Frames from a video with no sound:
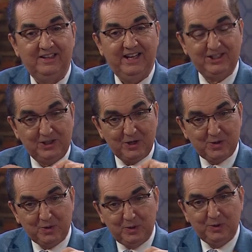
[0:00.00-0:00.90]
It's the
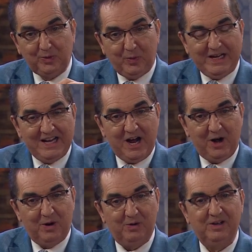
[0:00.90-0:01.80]
truth we
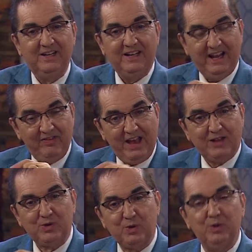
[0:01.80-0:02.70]
know, and
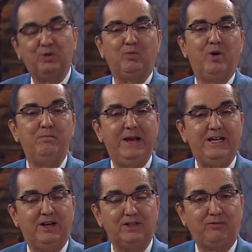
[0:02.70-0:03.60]
that truth will
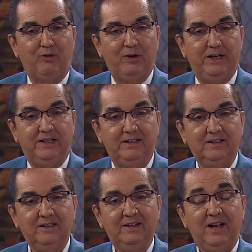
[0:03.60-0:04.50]
make us free.
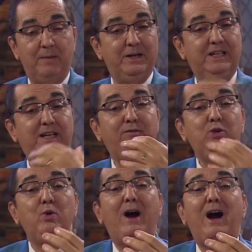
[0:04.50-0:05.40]
I'm going to give
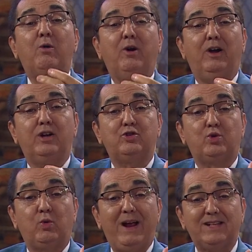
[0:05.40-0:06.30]
you our
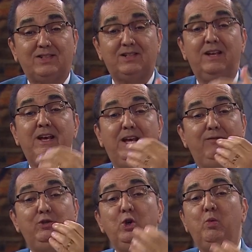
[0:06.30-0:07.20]
address
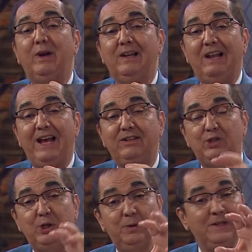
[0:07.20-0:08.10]
if you would like
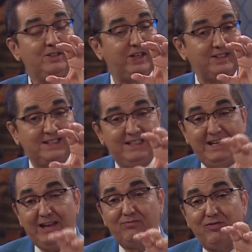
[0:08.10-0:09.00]
to just
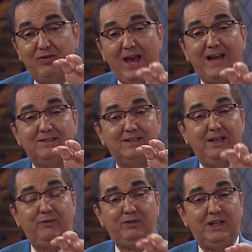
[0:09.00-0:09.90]
get that
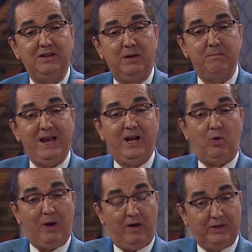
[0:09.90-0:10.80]
gift in the mail
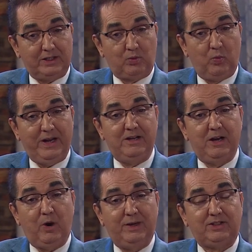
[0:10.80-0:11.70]
while this
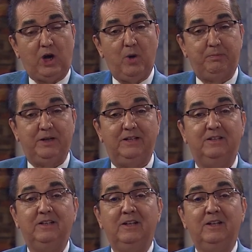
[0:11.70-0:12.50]
window is open.